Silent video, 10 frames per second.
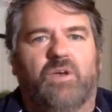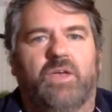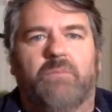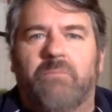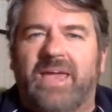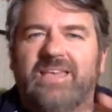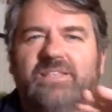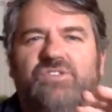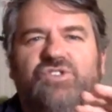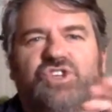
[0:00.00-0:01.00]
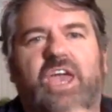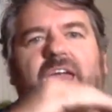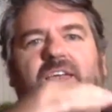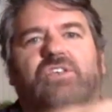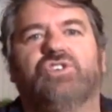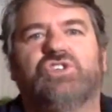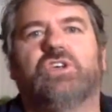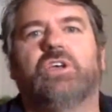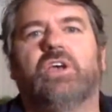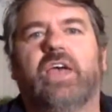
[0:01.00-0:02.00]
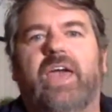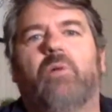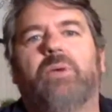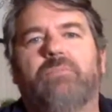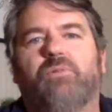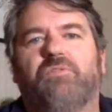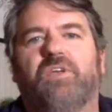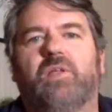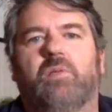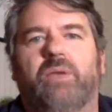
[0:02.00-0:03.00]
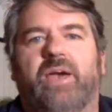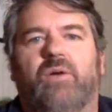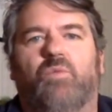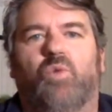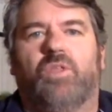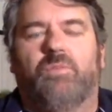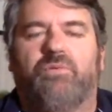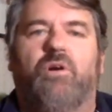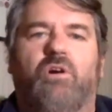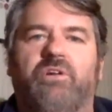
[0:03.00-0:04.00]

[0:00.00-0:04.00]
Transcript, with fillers: uh, it may change how people feel about what the